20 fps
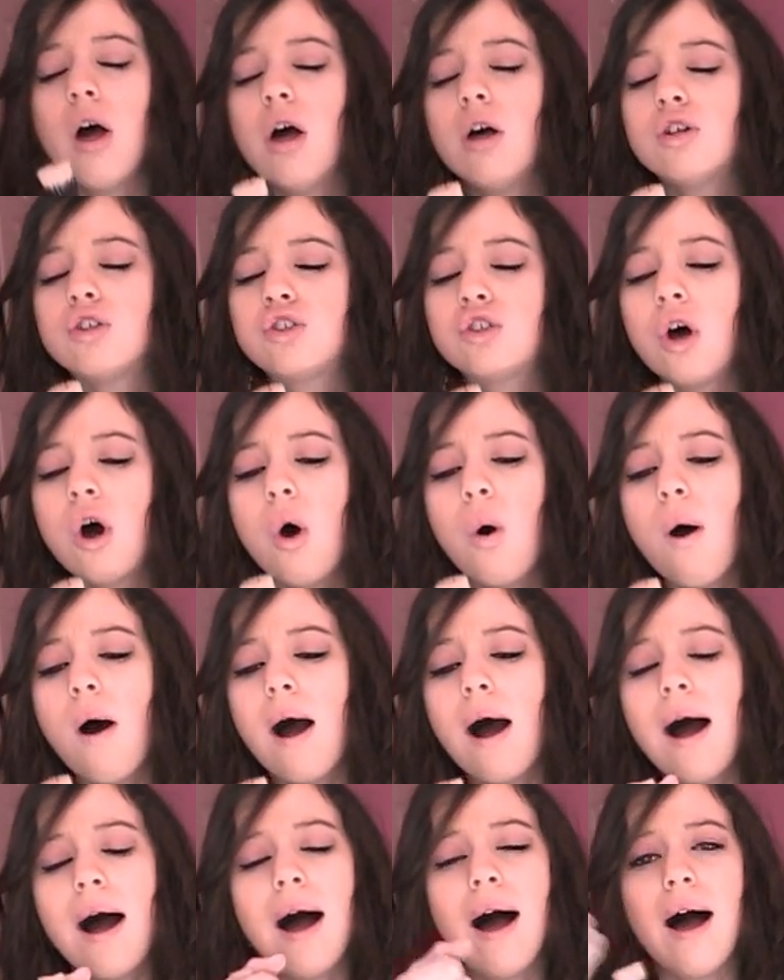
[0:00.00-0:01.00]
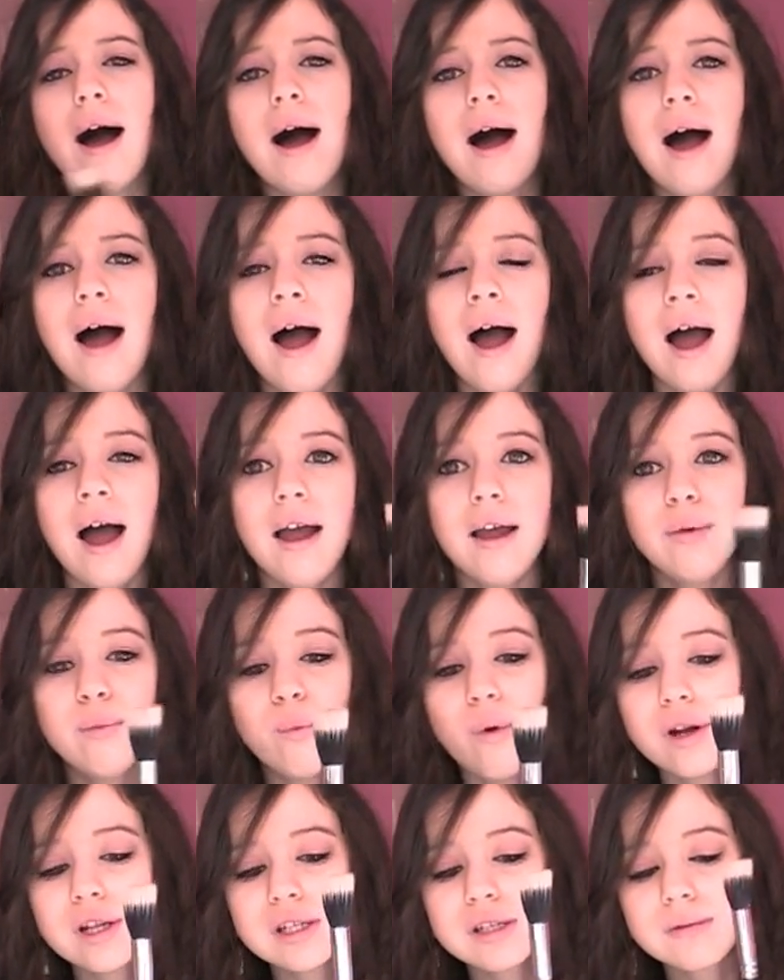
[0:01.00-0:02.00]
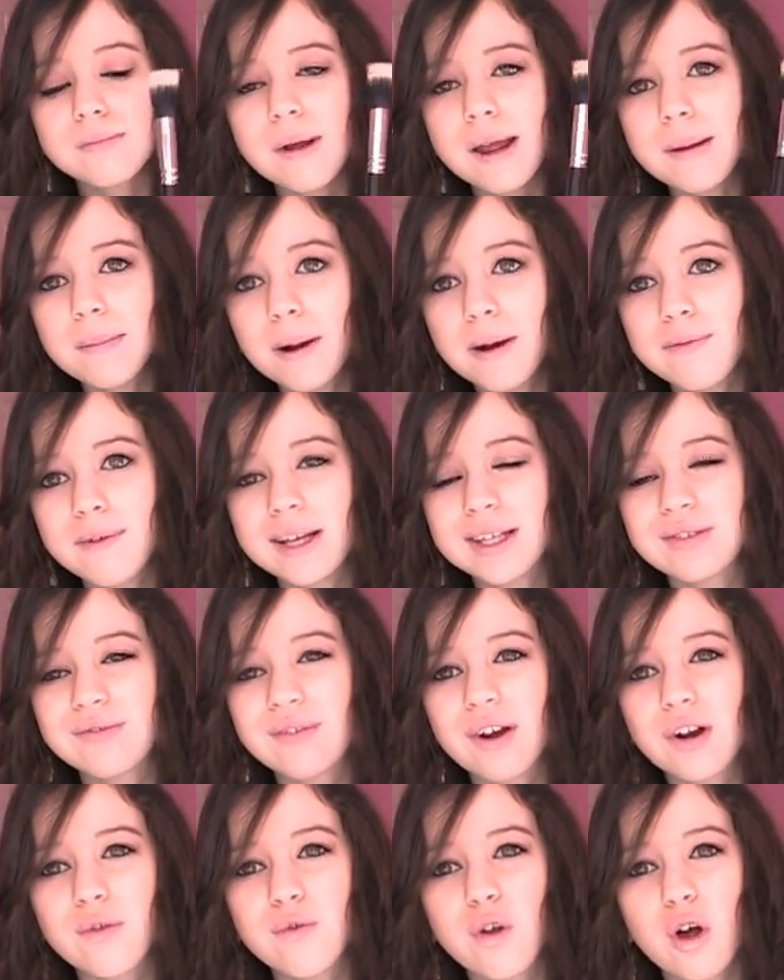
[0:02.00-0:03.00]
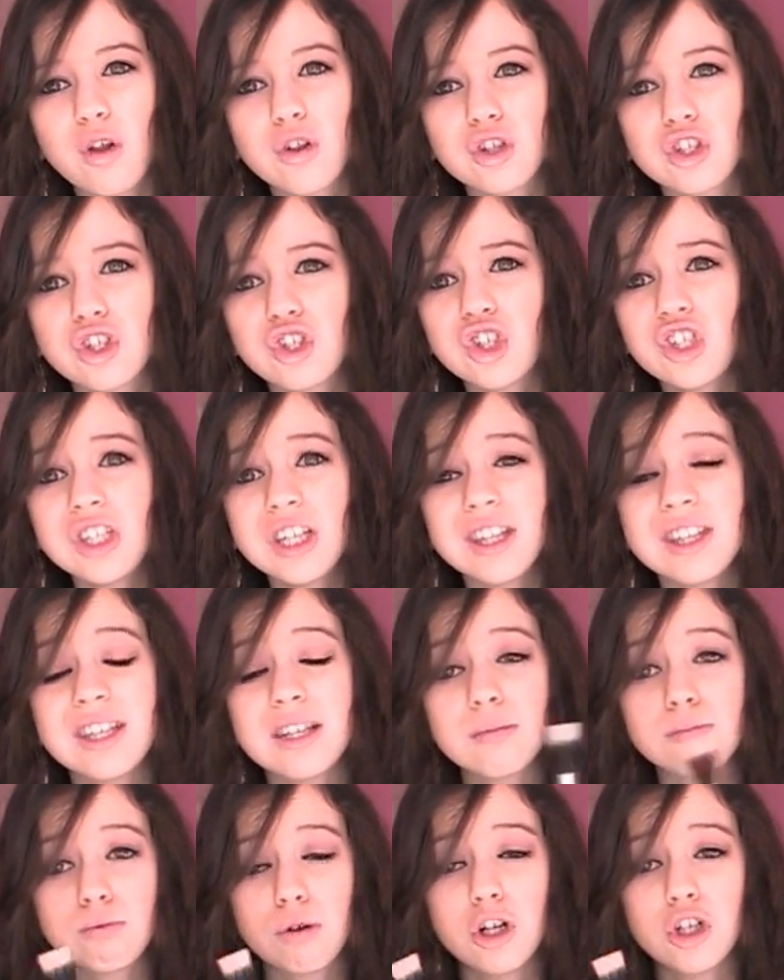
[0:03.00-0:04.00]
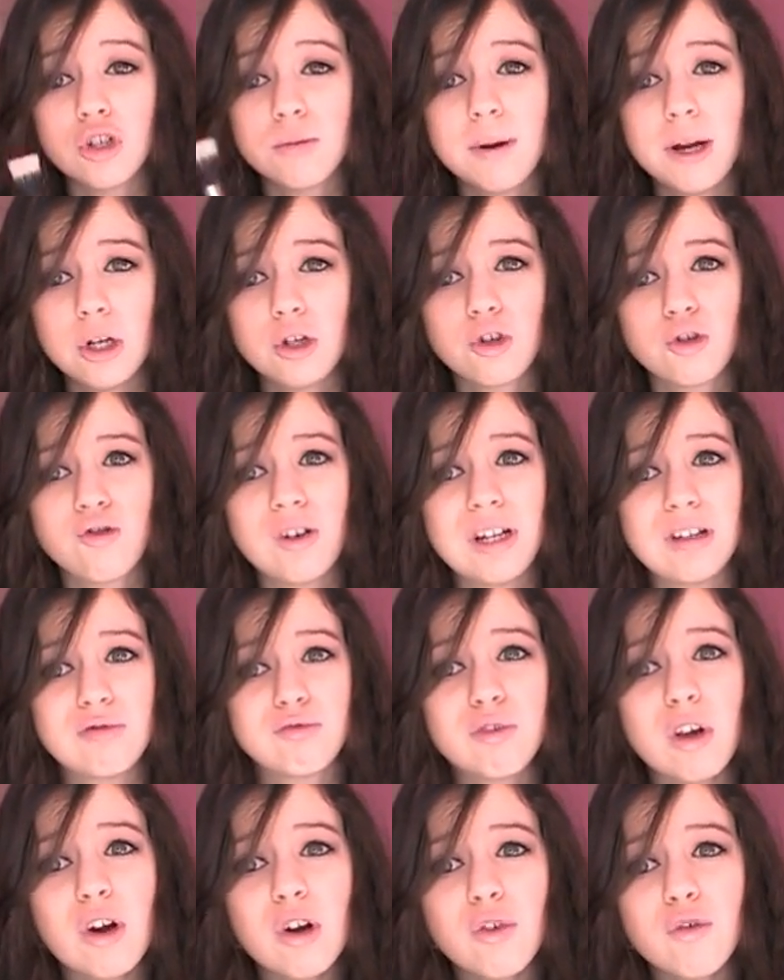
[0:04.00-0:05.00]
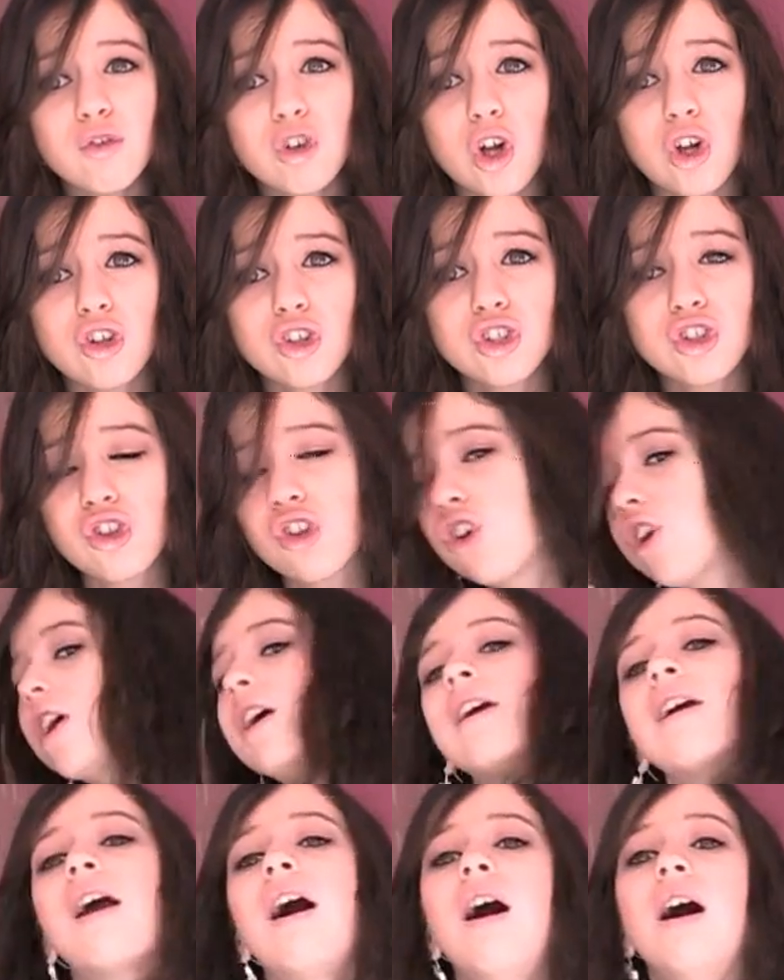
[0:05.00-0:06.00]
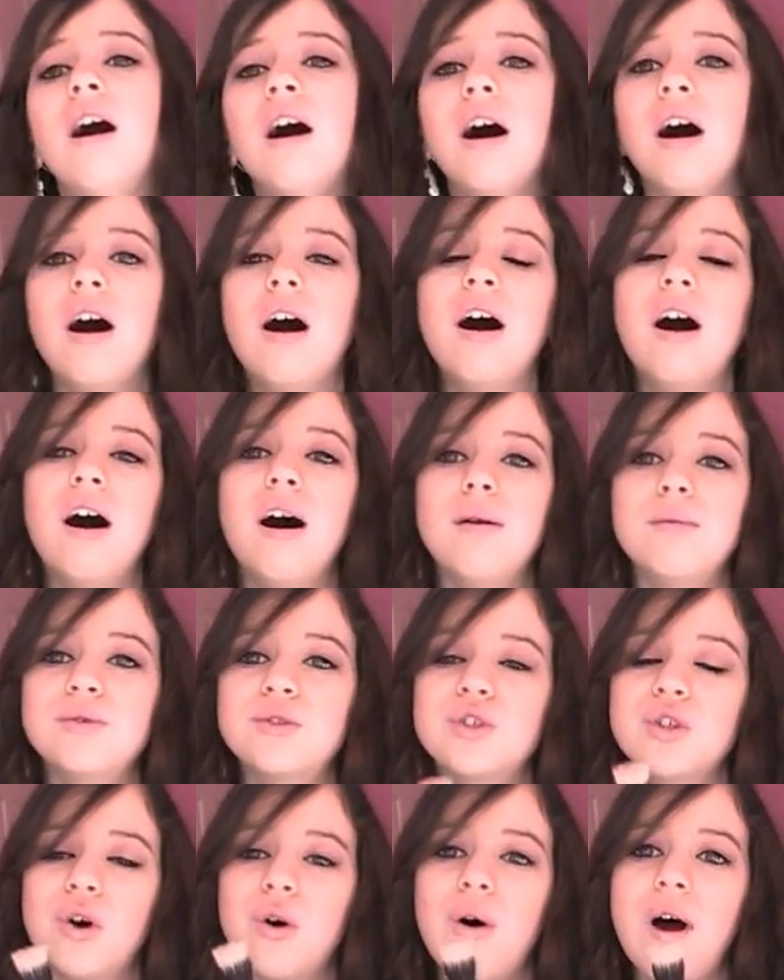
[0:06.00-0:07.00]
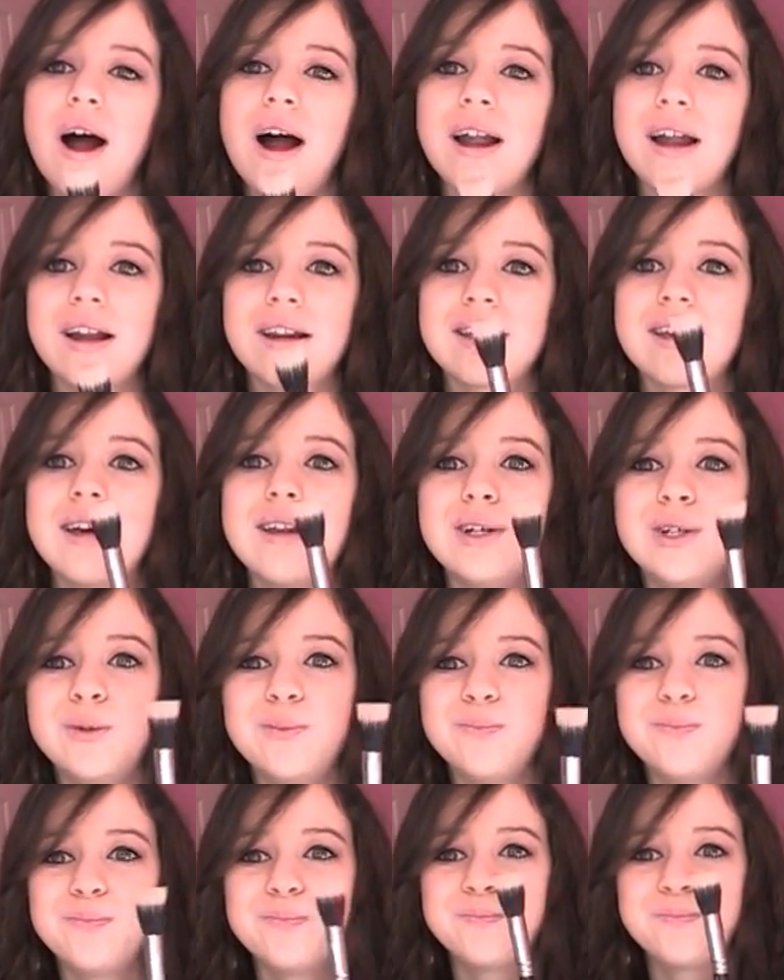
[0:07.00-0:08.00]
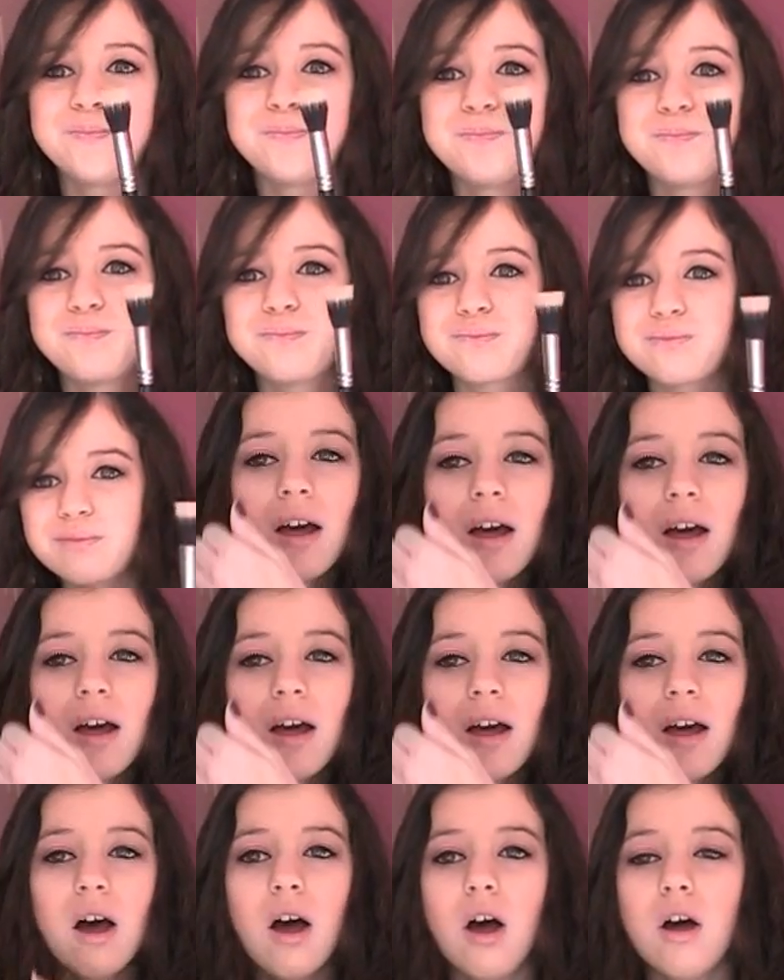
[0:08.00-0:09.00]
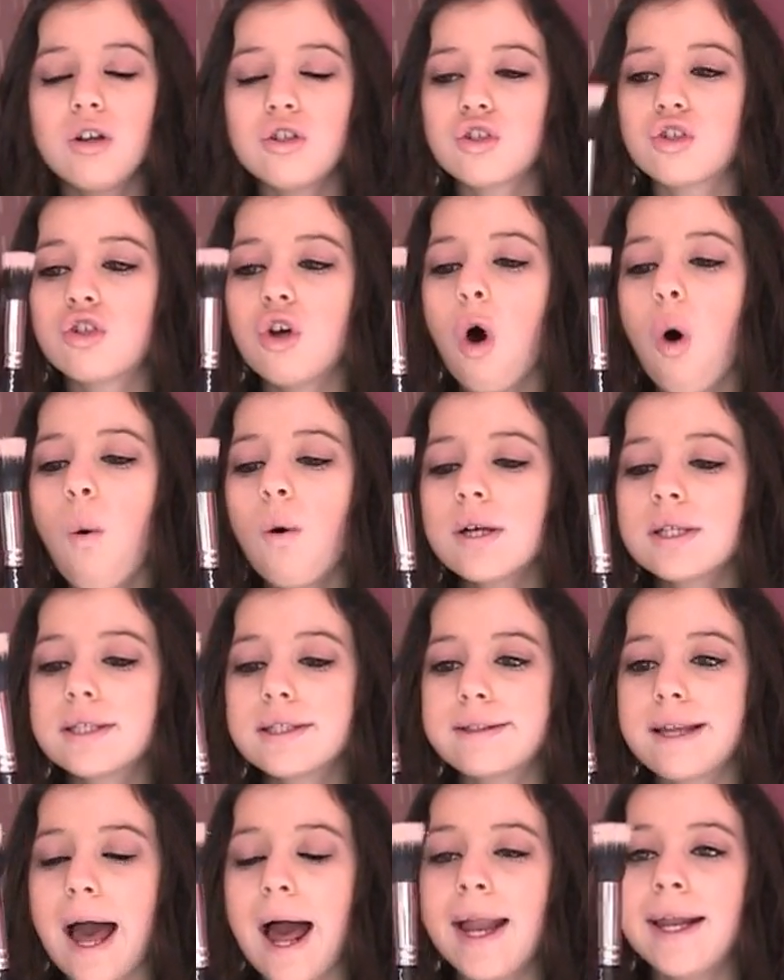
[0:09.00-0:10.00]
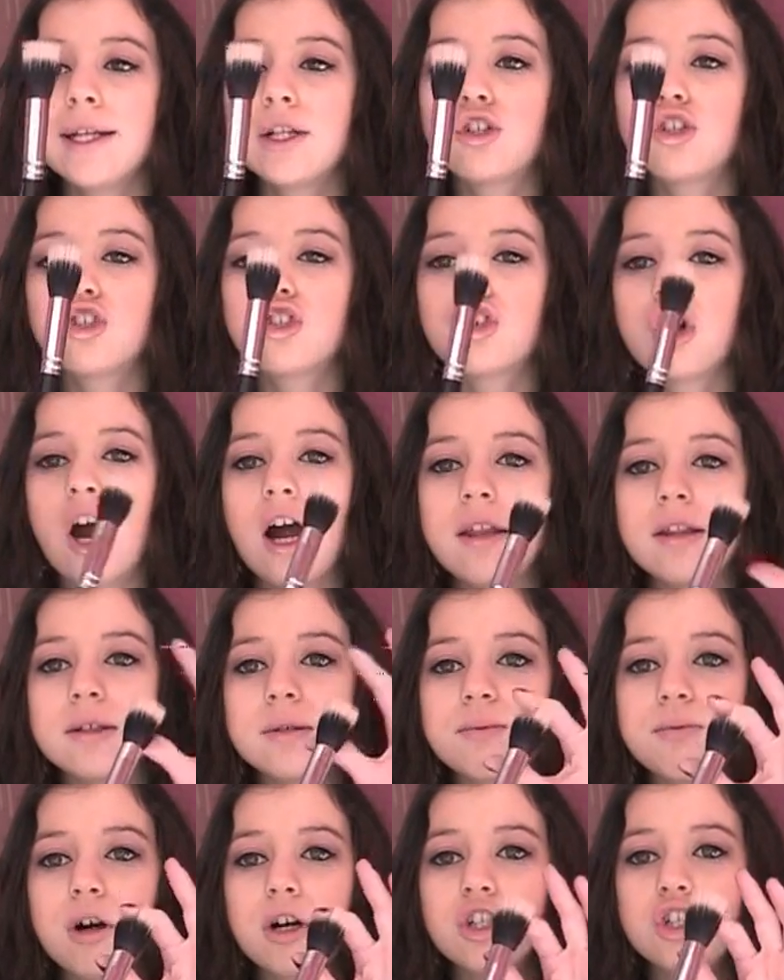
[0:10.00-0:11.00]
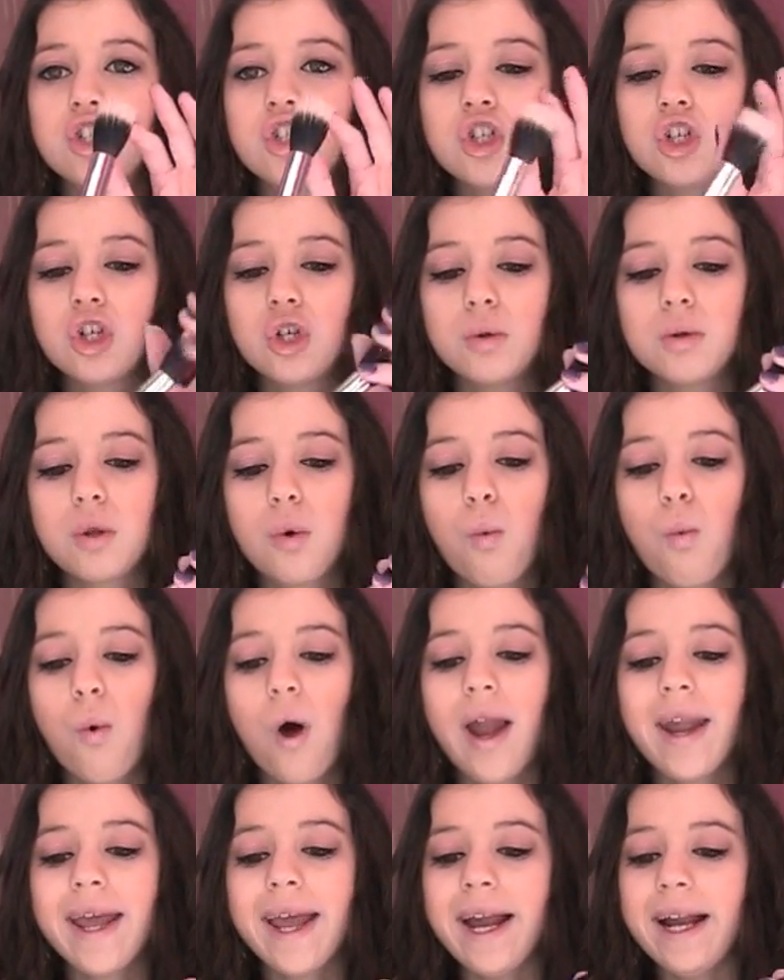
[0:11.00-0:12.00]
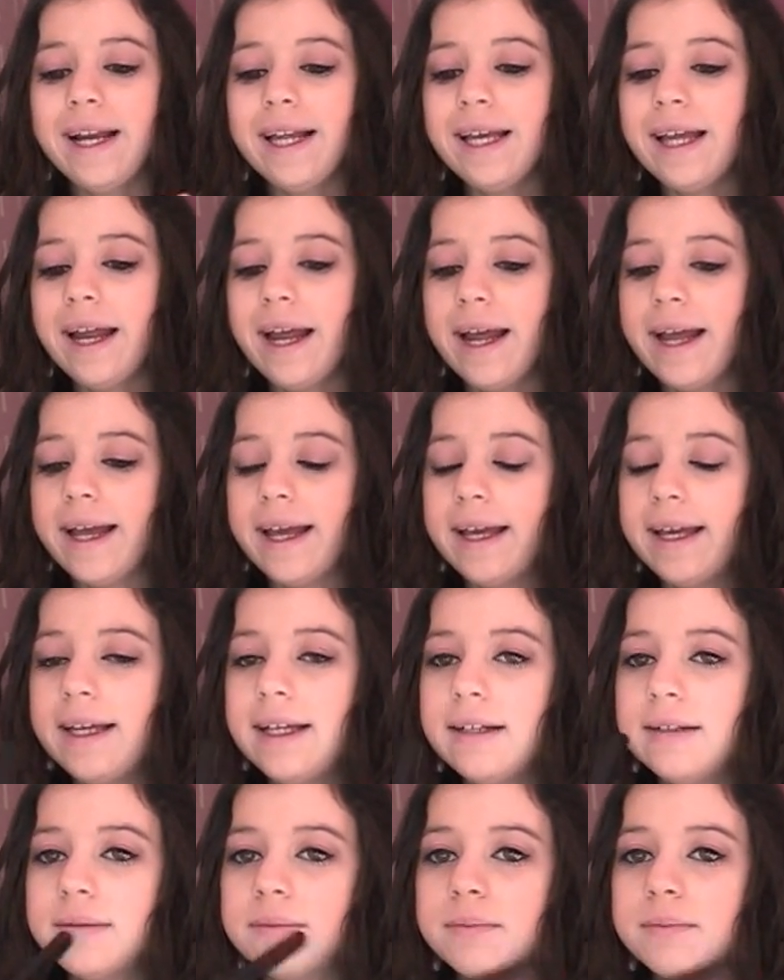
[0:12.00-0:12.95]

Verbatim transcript: So I wanted to make my face very flawless, and she said this brush made your face very flawless looking, um, so I had to get it. Like, so ecstatic to try this brush too, the 188.